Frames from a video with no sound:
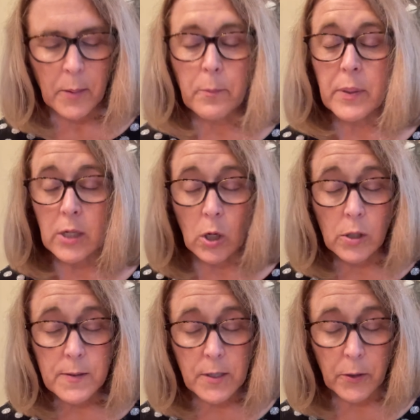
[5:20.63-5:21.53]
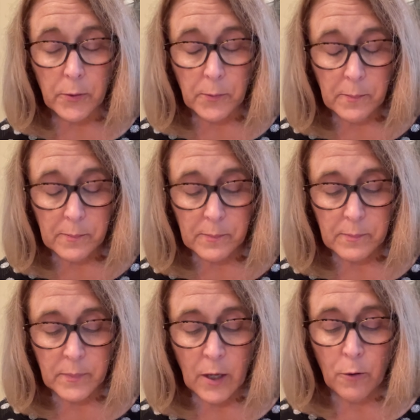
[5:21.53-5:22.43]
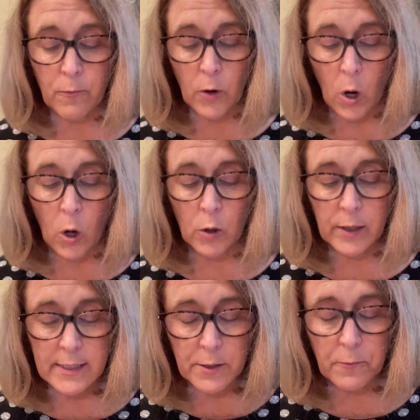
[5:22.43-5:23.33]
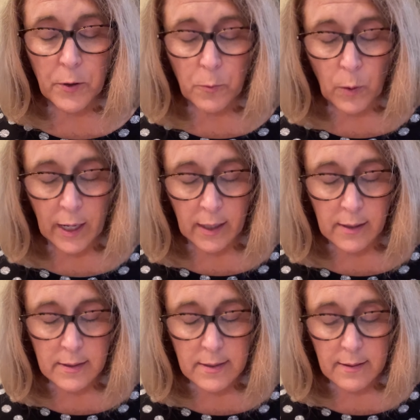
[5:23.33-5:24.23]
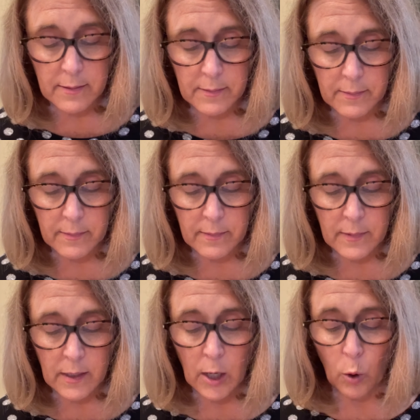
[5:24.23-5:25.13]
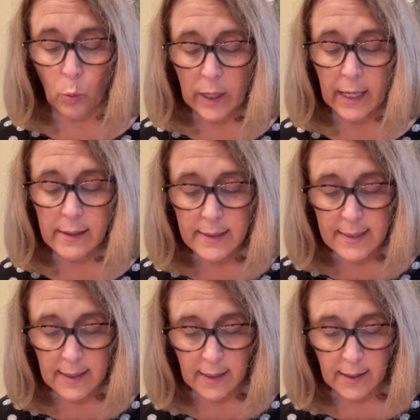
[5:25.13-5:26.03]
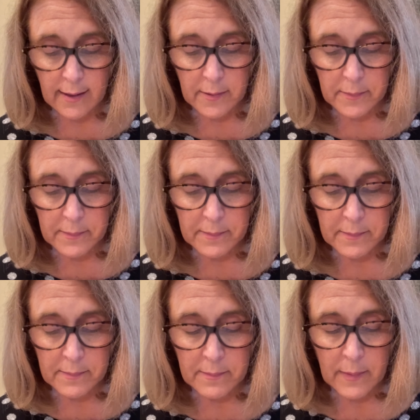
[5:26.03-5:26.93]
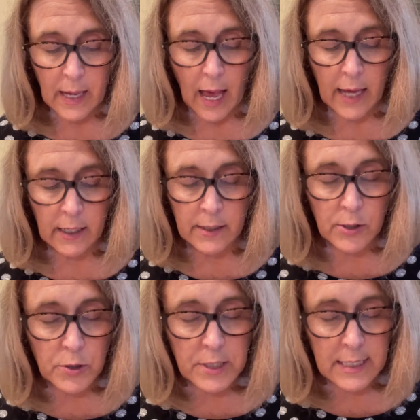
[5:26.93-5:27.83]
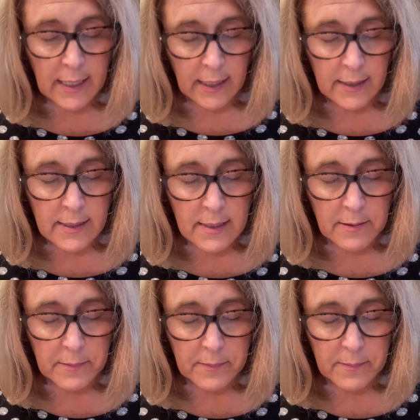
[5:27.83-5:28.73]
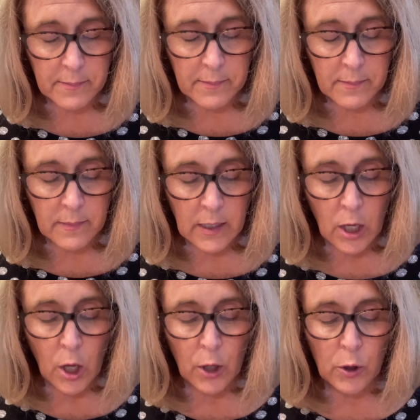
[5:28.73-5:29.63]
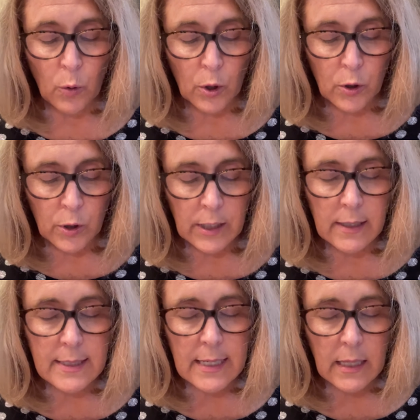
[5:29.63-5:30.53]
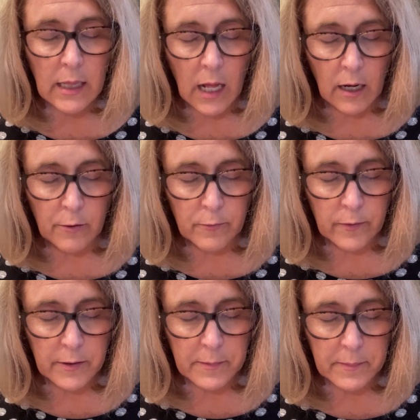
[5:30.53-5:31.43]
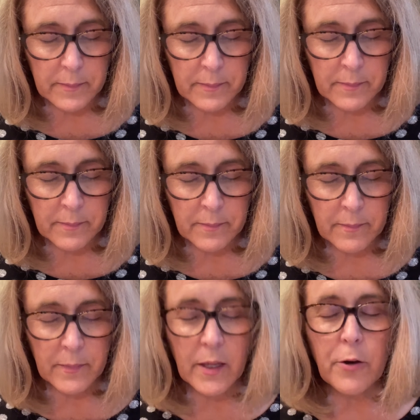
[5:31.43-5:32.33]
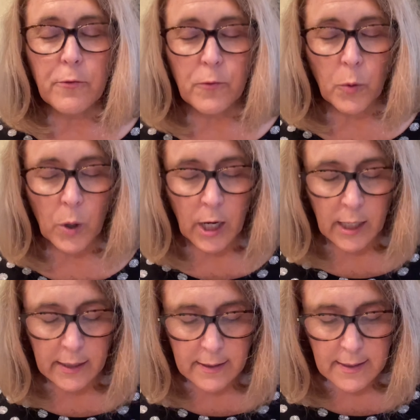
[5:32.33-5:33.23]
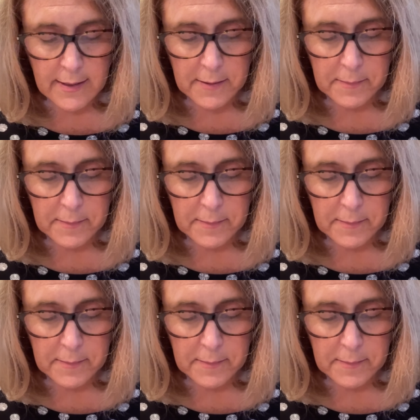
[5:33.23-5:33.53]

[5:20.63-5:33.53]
but also for all the different ways we can see and understand your goodness and love for us.